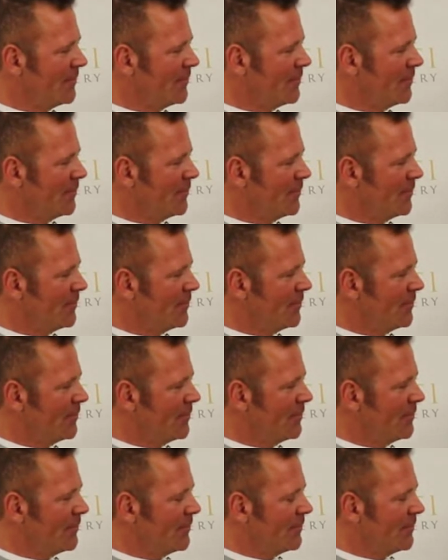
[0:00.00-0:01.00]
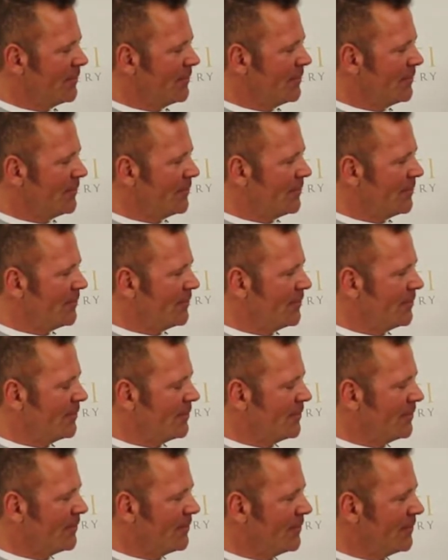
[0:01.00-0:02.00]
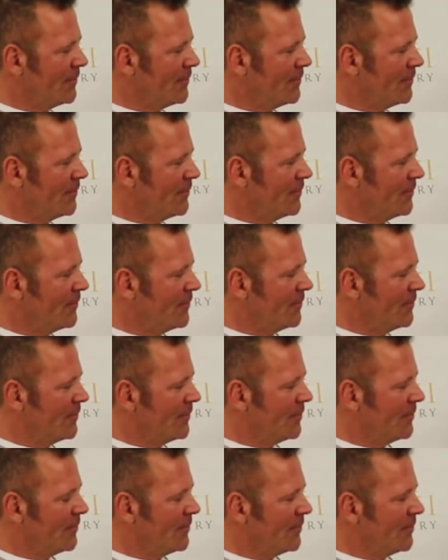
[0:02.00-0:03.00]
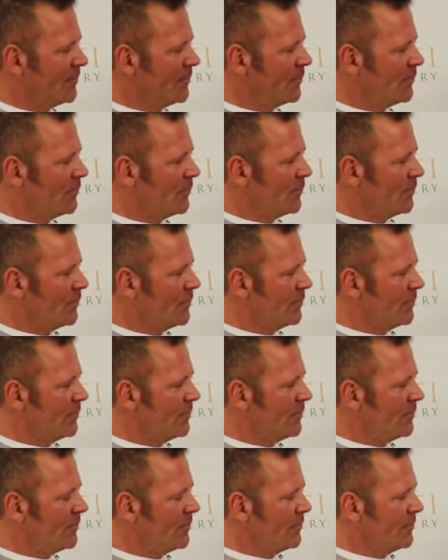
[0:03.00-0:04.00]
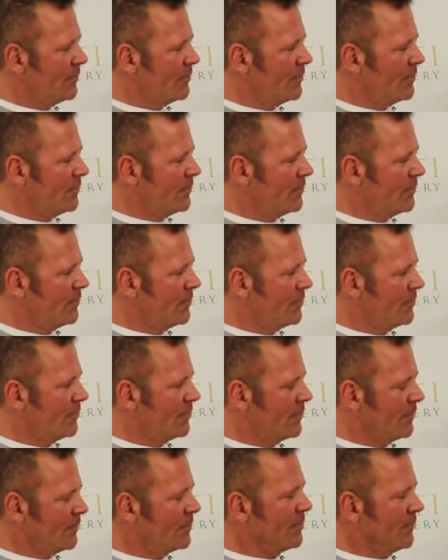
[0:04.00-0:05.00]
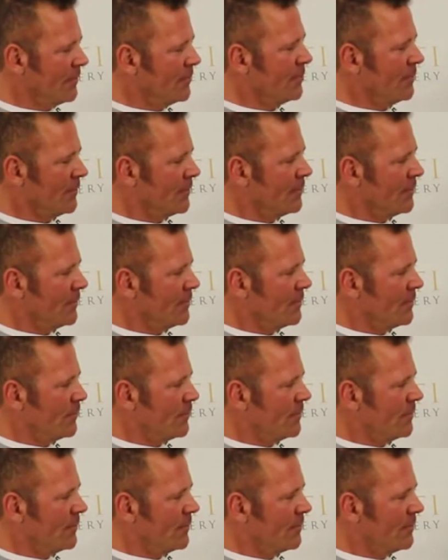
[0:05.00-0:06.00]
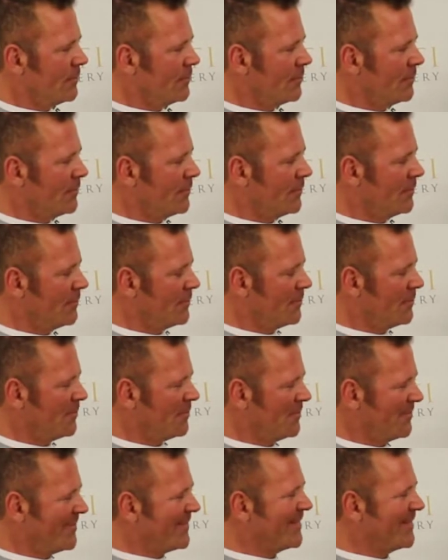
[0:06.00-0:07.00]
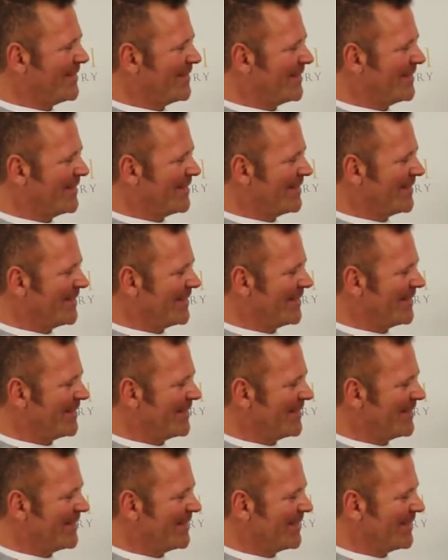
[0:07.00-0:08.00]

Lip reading: This person isn't speaking.